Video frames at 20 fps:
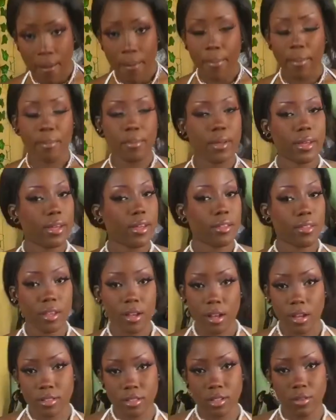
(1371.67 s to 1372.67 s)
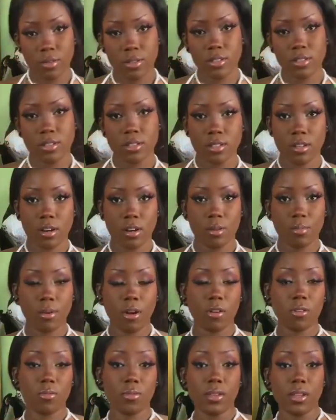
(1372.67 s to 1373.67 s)
but the consequences are
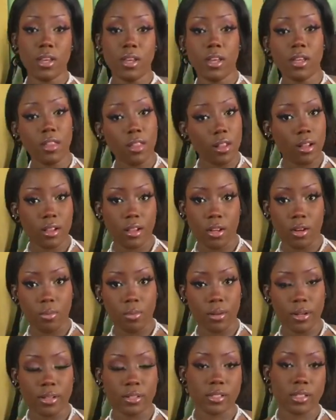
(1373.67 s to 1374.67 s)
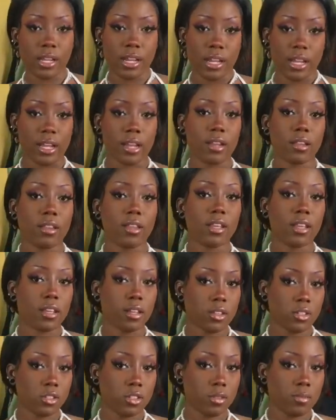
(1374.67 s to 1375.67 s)
probably the low bust and the
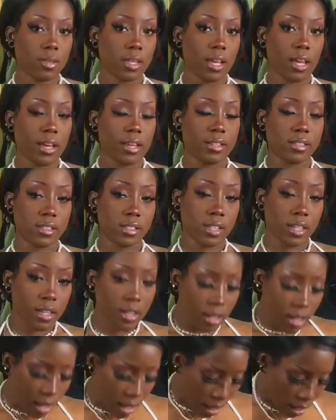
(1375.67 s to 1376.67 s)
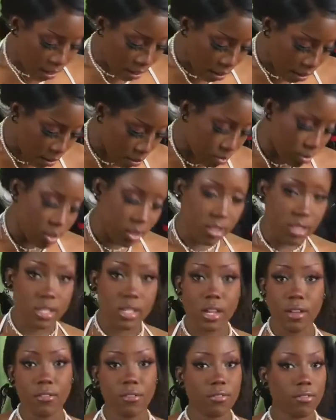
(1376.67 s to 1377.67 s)
extremely high slit. Just a
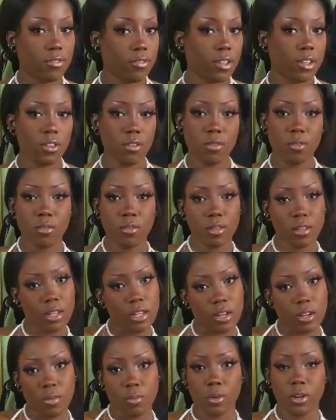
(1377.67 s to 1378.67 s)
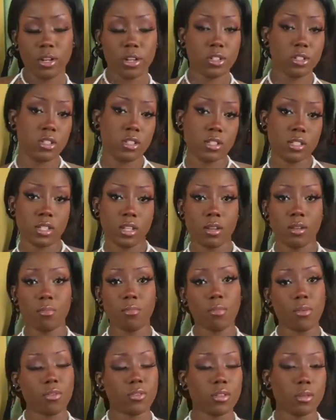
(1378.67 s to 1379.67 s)
few, you know, more inches in both
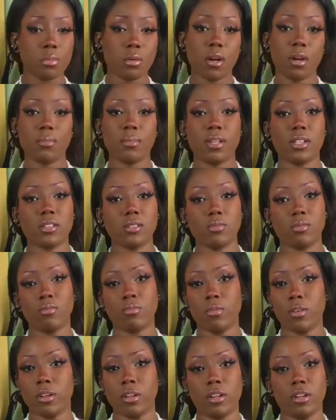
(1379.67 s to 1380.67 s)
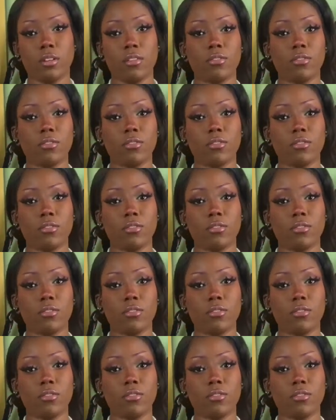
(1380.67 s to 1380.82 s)
departments would have